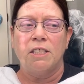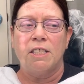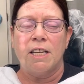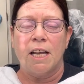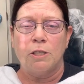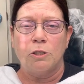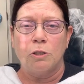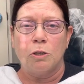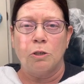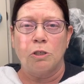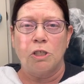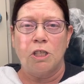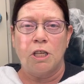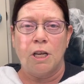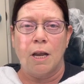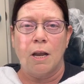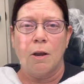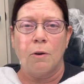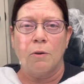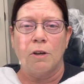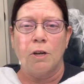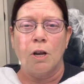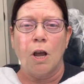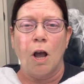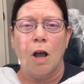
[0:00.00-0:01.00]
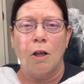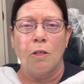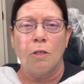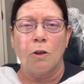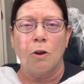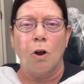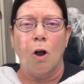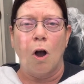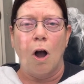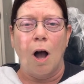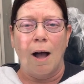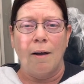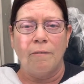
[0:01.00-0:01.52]
dental chair in
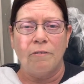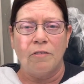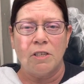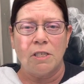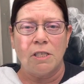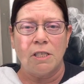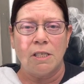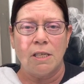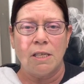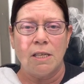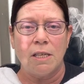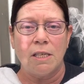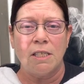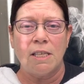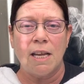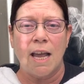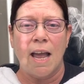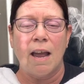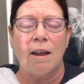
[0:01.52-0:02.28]
other offices.